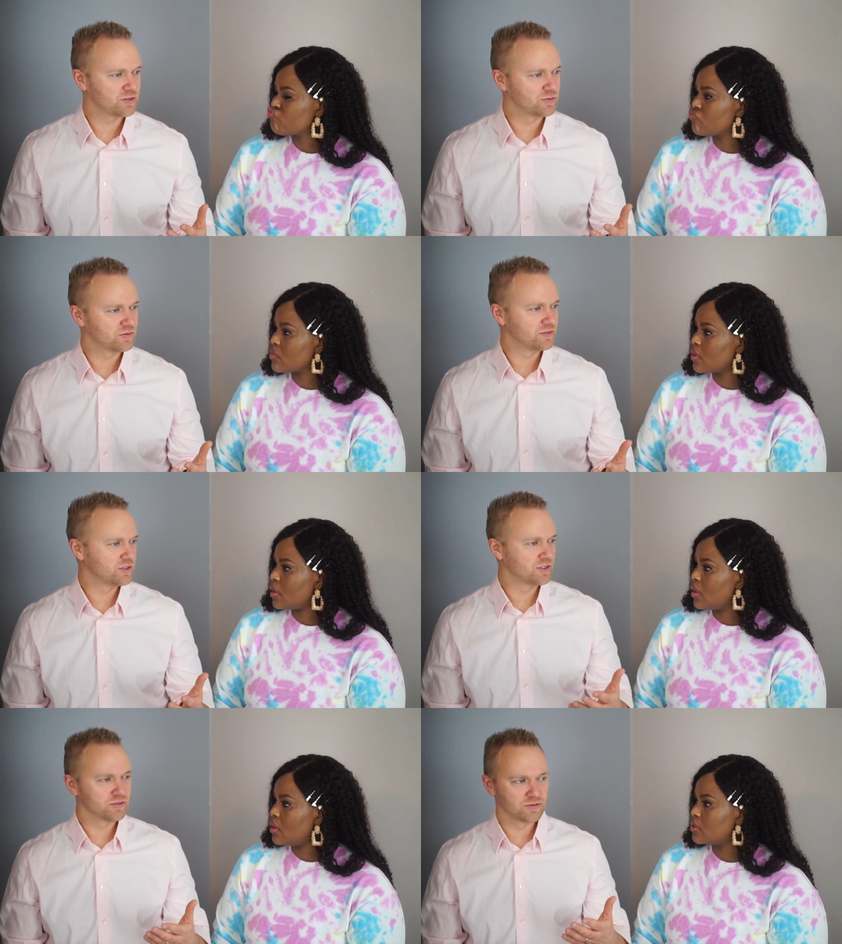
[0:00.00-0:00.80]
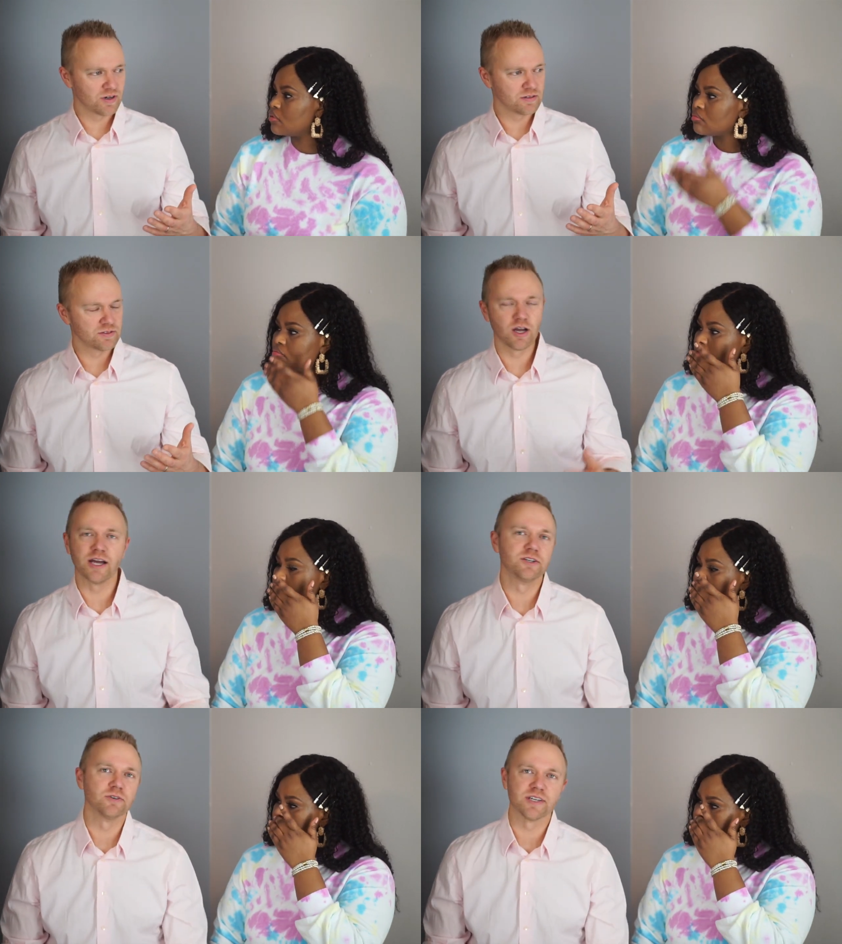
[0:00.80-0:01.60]
Speaker 1: you you. No,
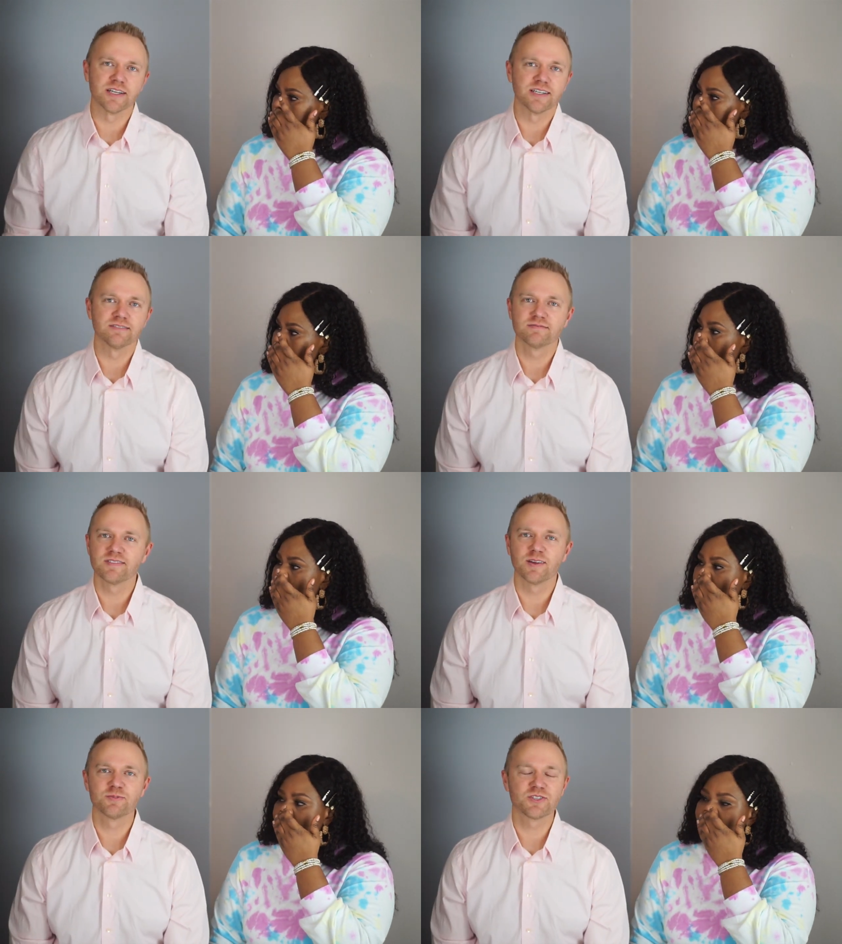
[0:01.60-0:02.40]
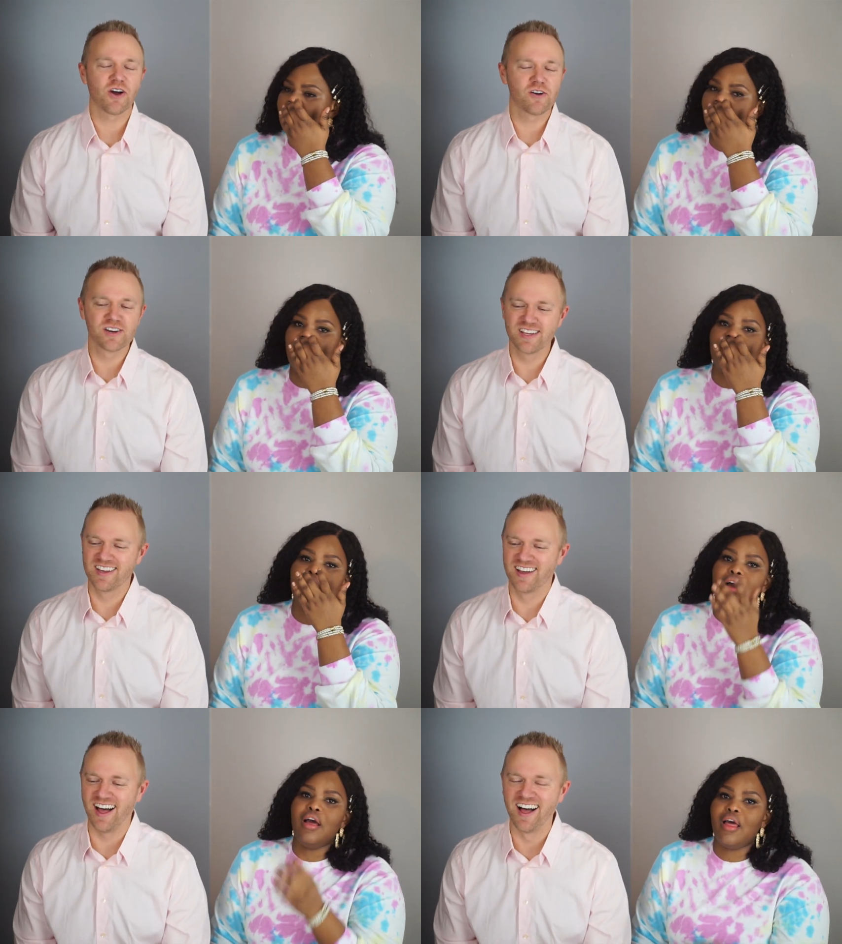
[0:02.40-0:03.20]
I don't get it. I'm sorry.
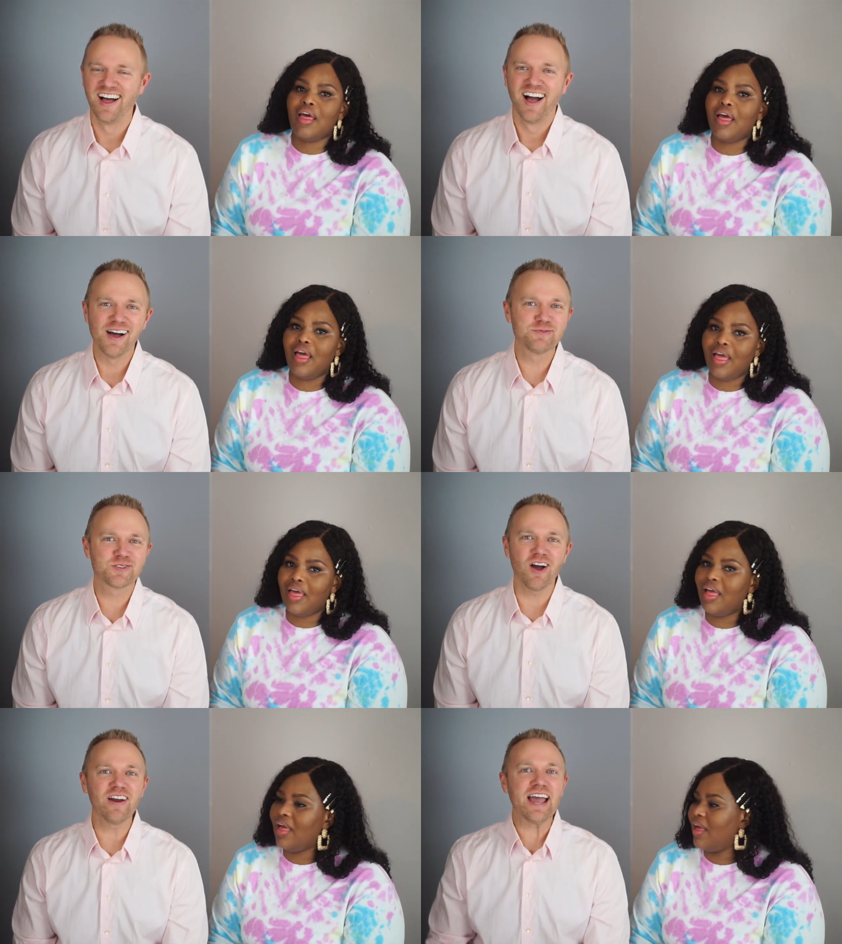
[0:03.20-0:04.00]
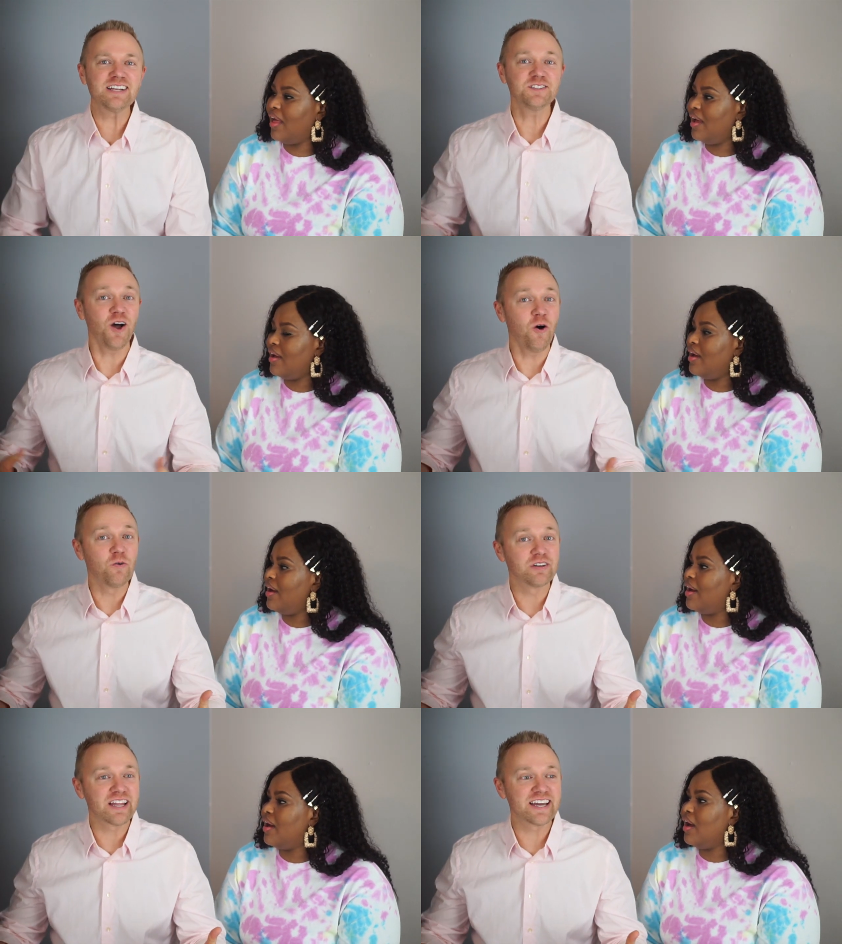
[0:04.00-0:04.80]
I'm sorry. I
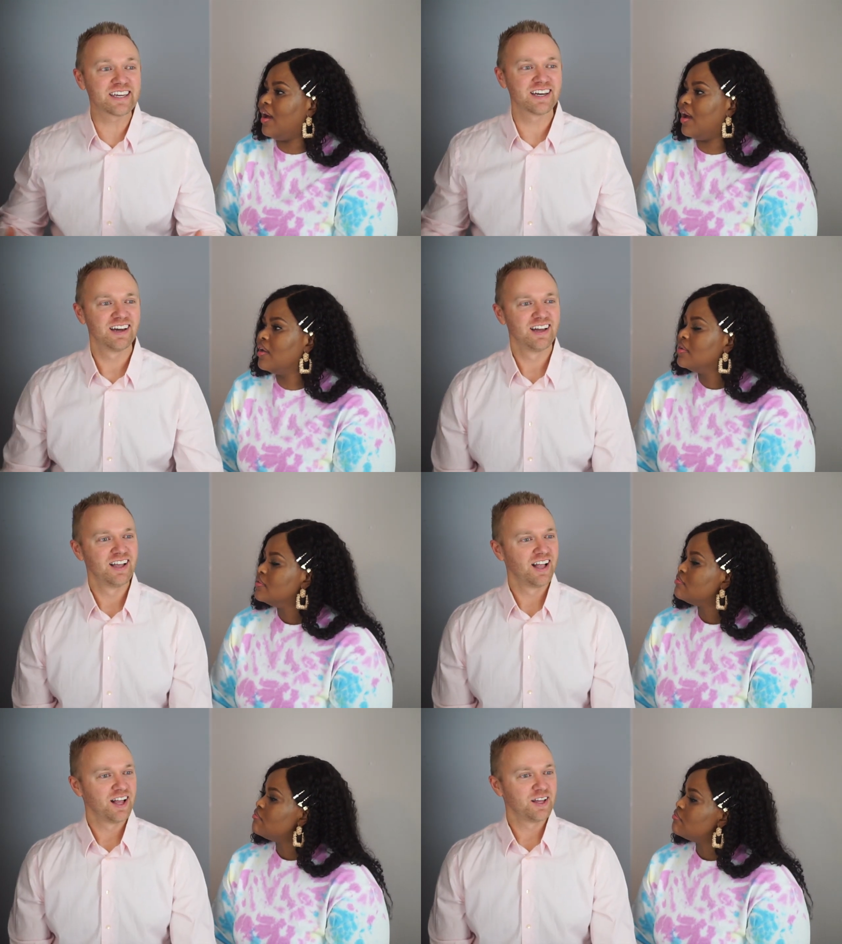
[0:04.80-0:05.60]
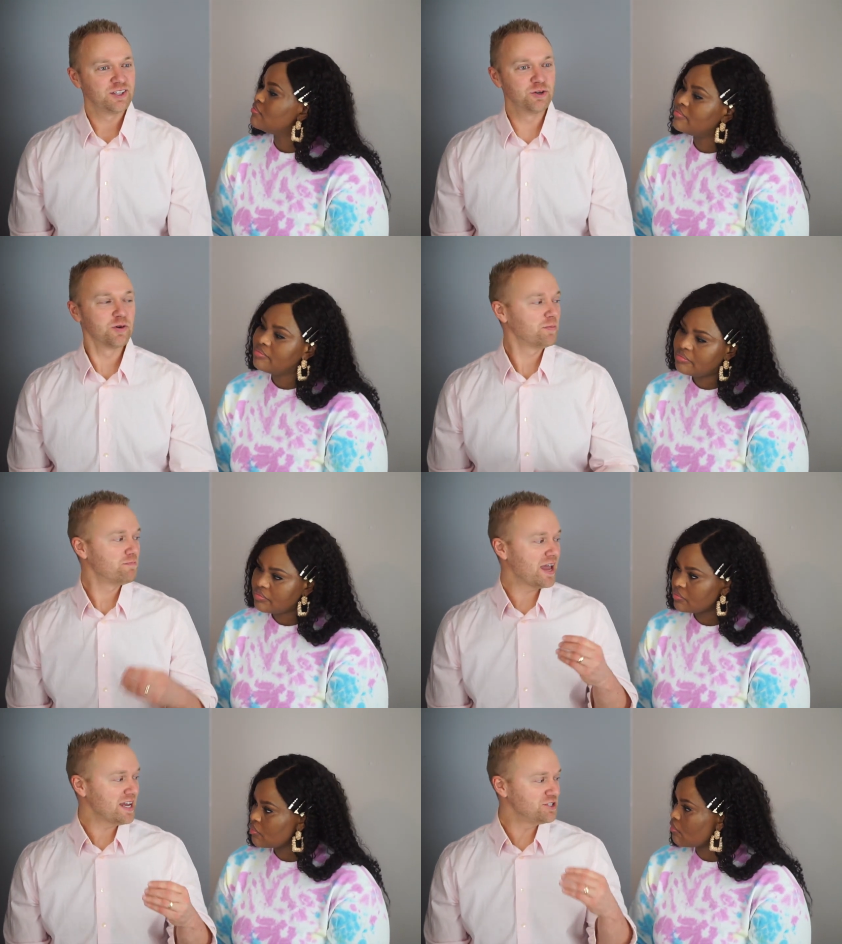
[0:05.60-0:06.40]
don't like. You are
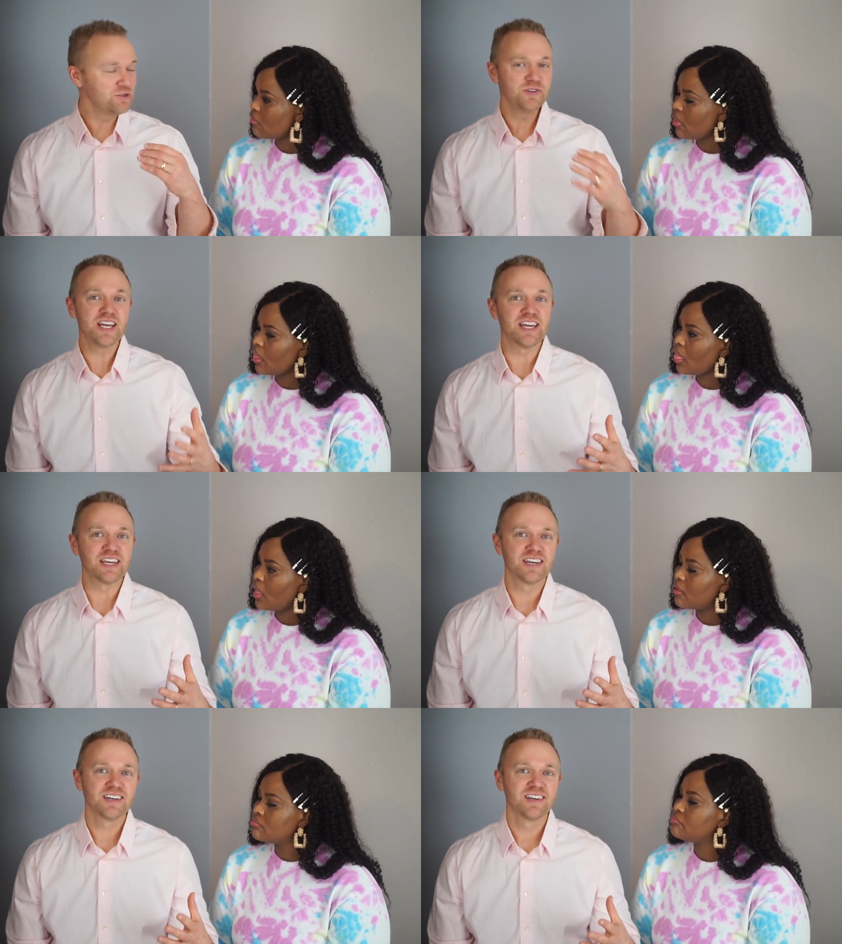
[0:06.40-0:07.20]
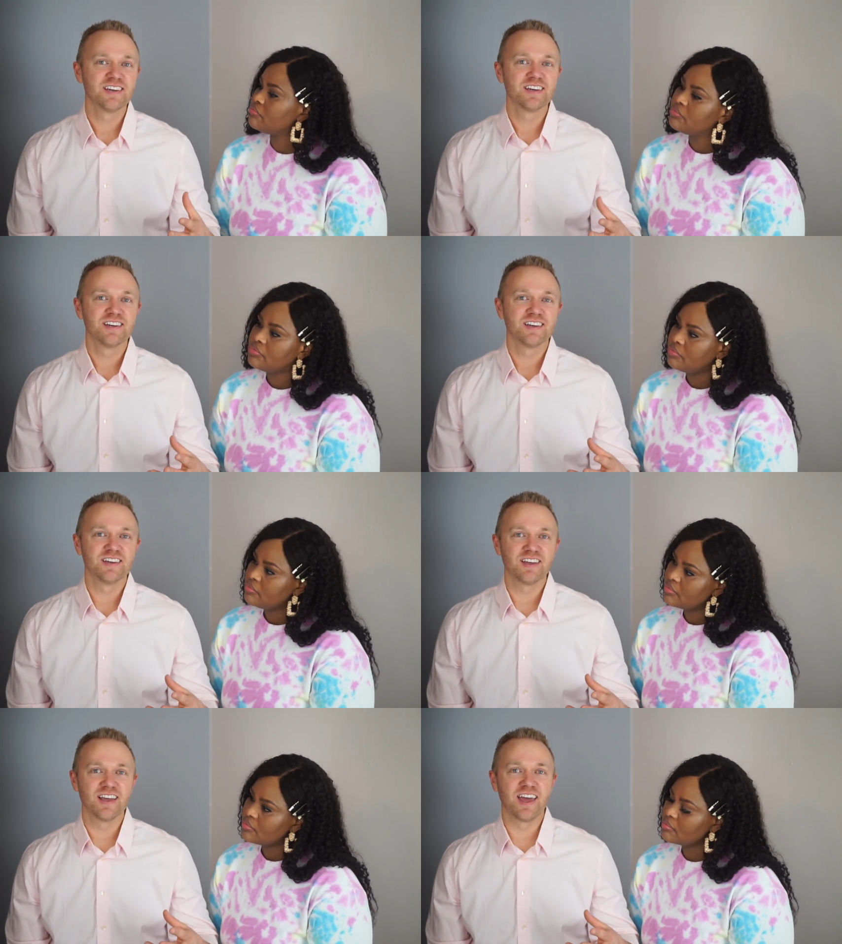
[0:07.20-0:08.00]
made unique
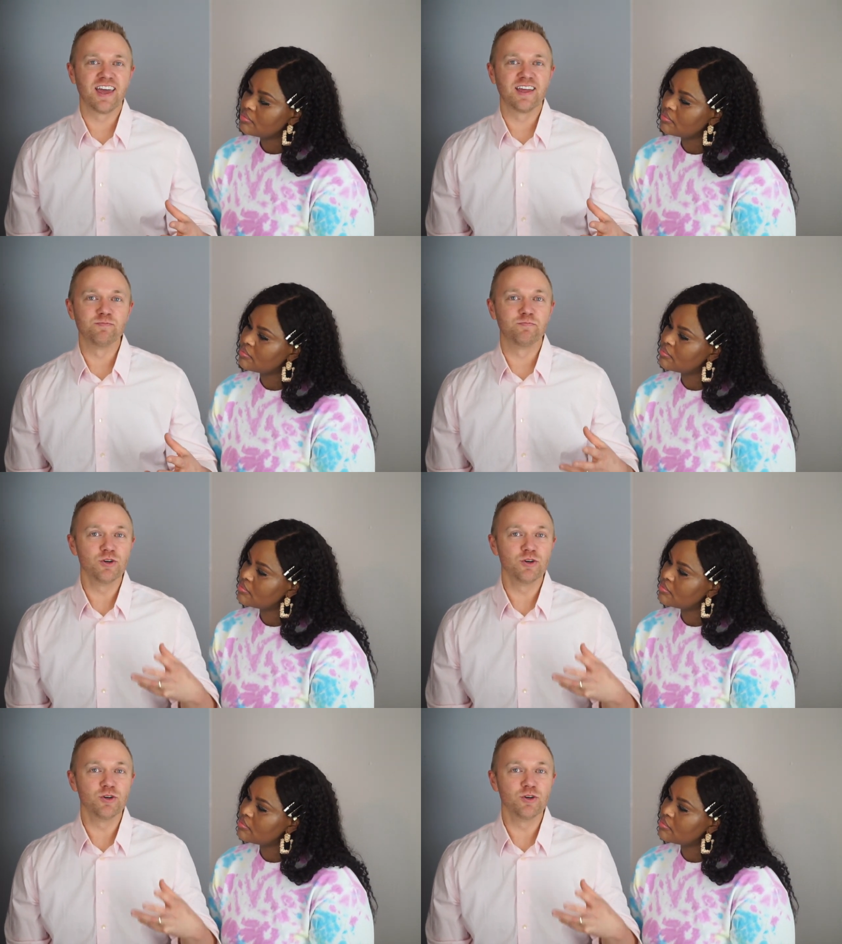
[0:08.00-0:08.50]
and